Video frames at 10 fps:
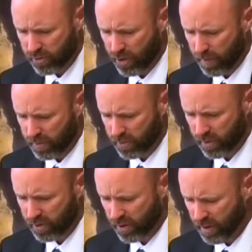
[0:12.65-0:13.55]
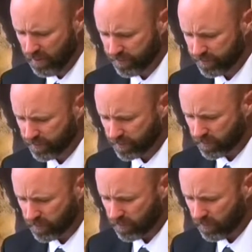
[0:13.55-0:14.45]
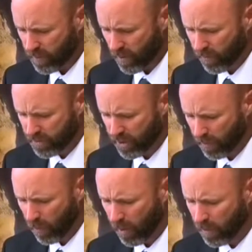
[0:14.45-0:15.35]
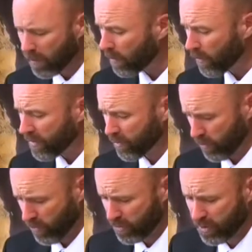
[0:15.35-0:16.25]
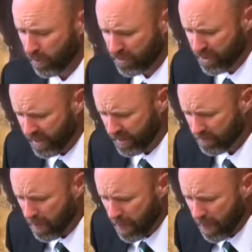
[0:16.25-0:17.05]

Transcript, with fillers: chapter 16, verse number 1. We read through verse number 10,